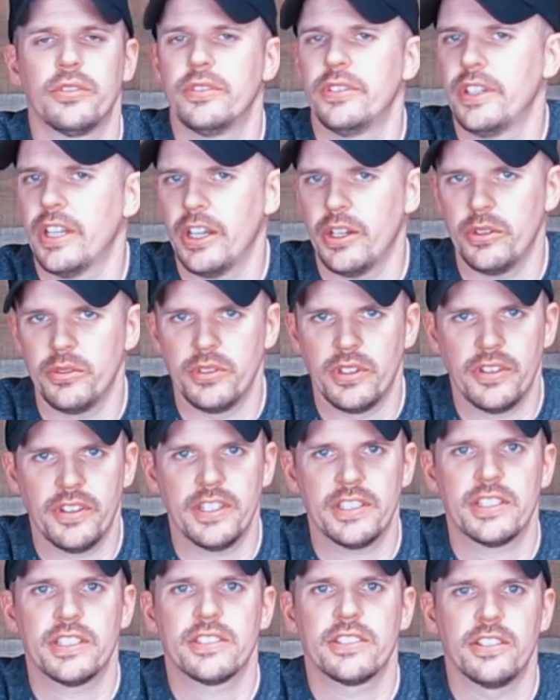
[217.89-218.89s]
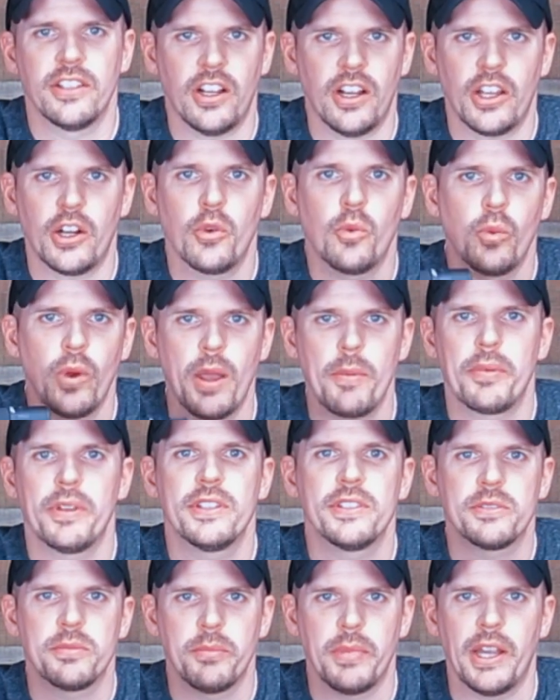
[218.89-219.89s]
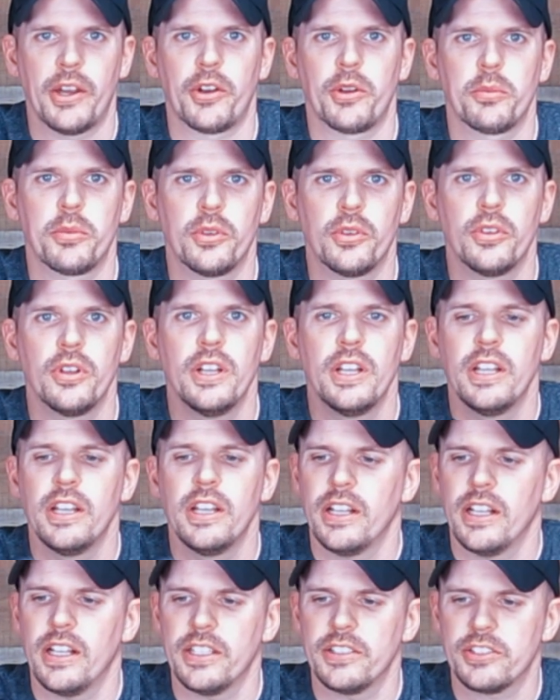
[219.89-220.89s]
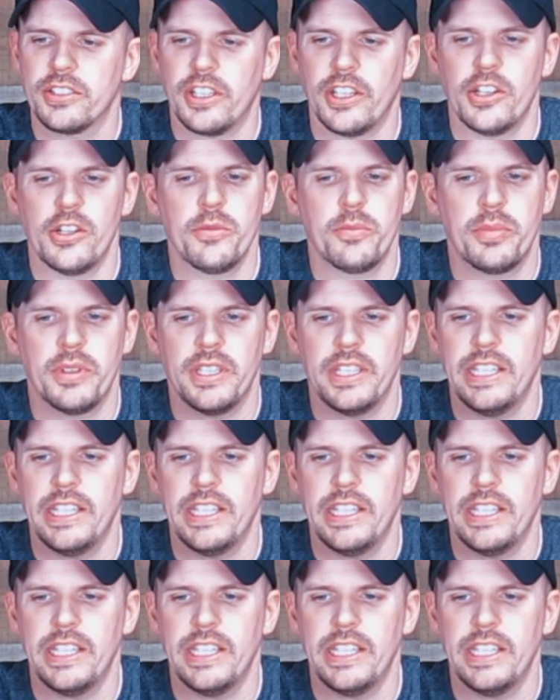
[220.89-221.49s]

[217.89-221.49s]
No, this is not a weapons mountable scope.